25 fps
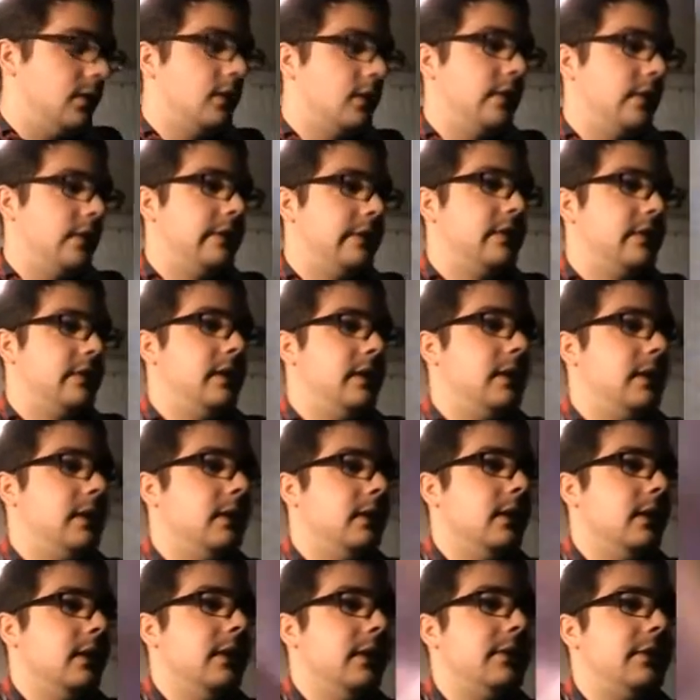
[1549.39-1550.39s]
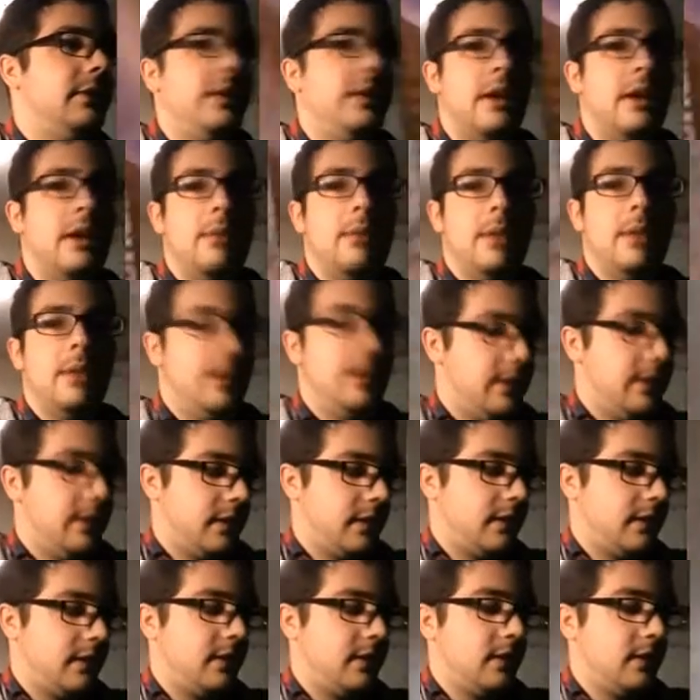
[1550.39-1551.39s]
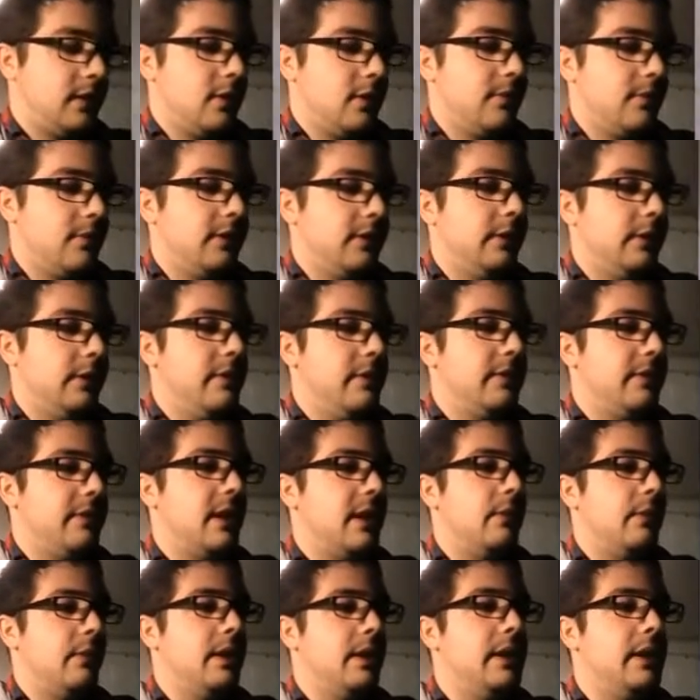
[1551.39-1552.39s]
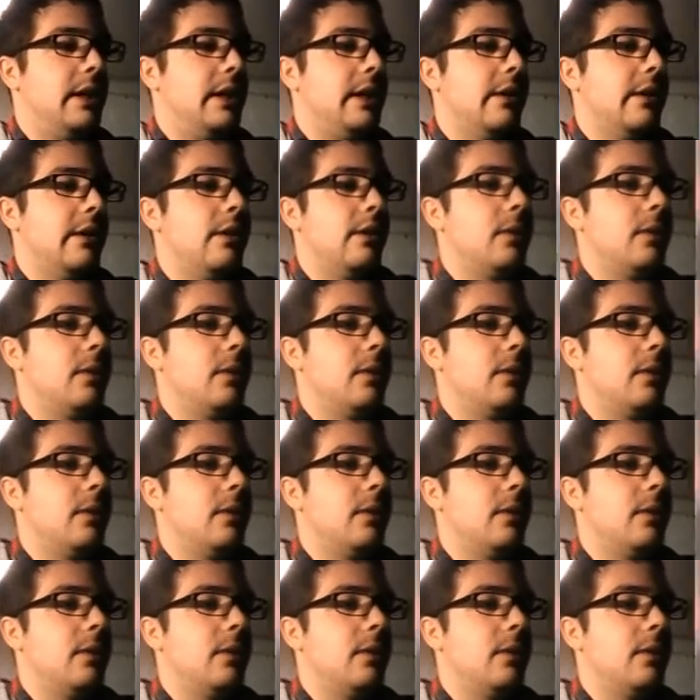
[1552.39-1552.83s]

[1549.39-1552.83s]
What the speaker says: Let's see our mythic. Hopefully we've got one in here.